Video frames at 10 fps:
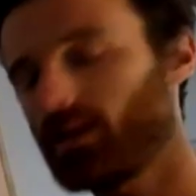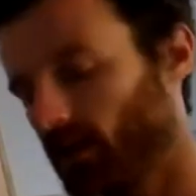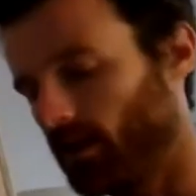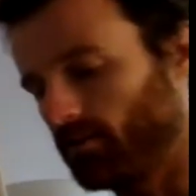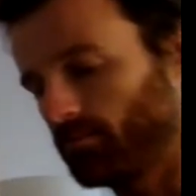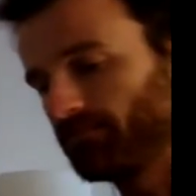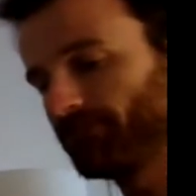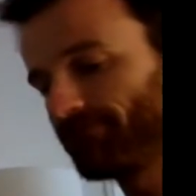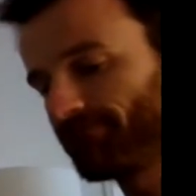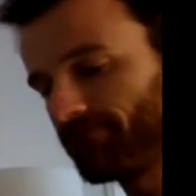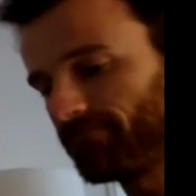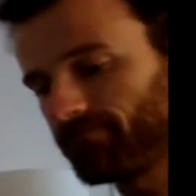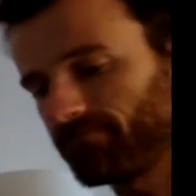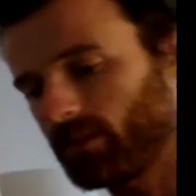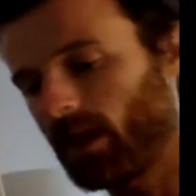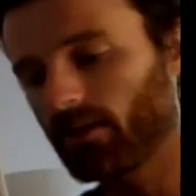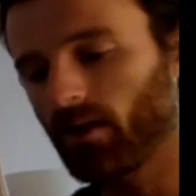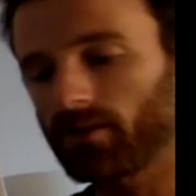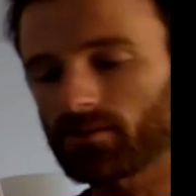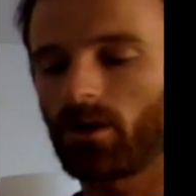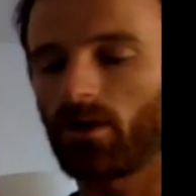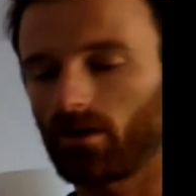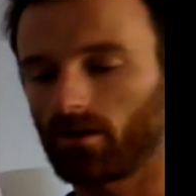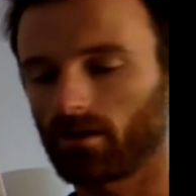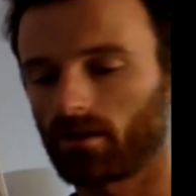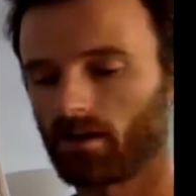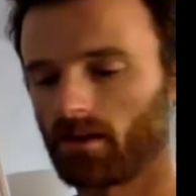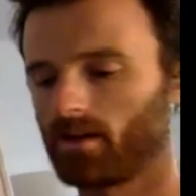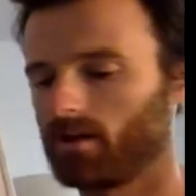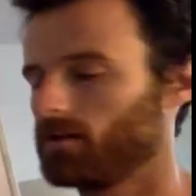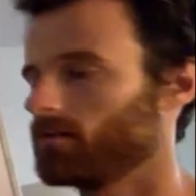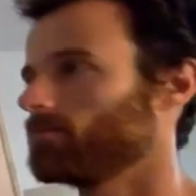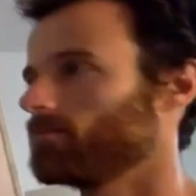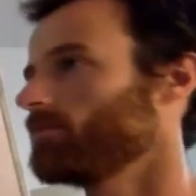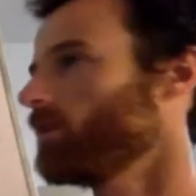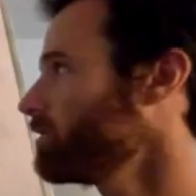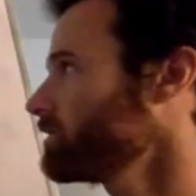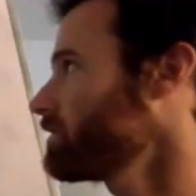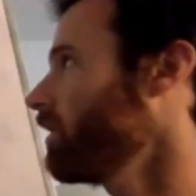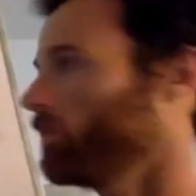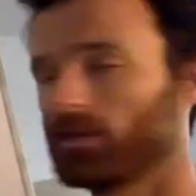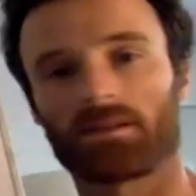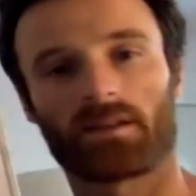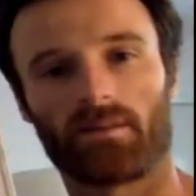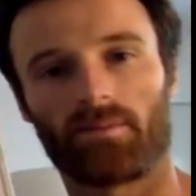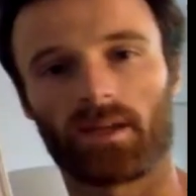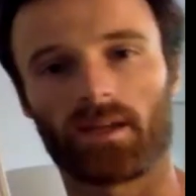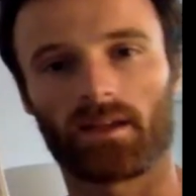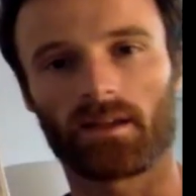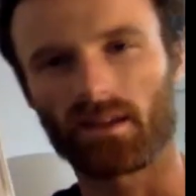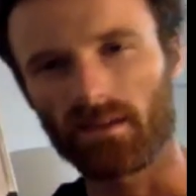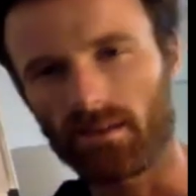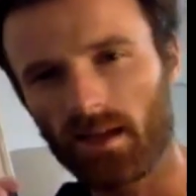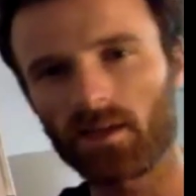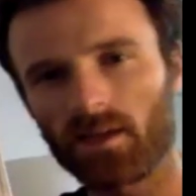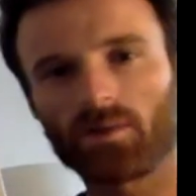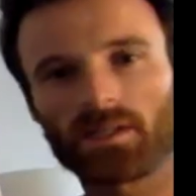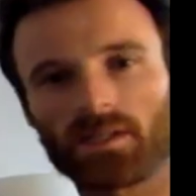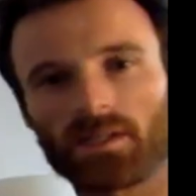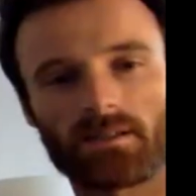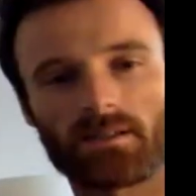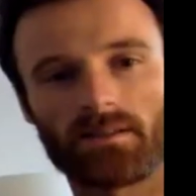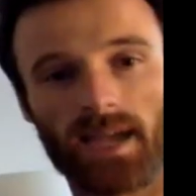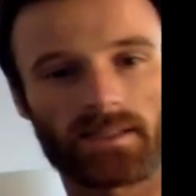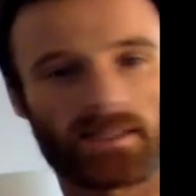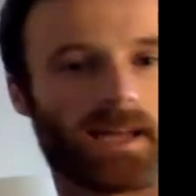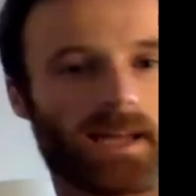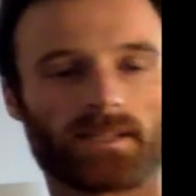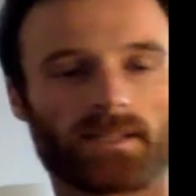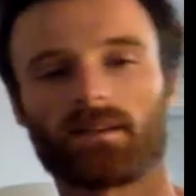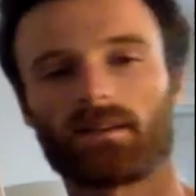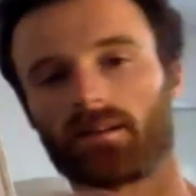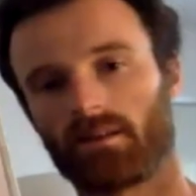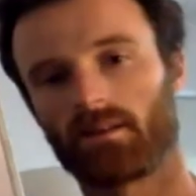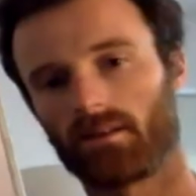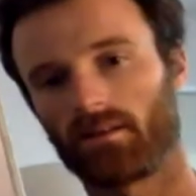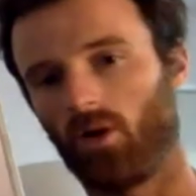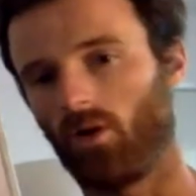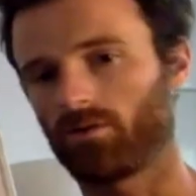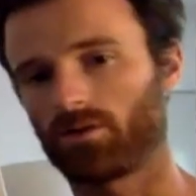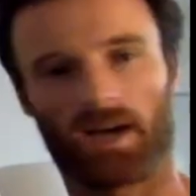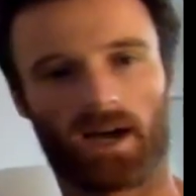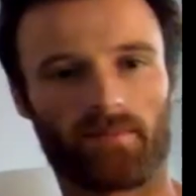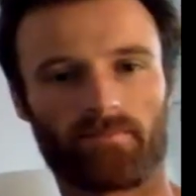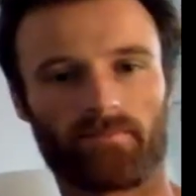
line graphs are almost always going to be continuous data set over time.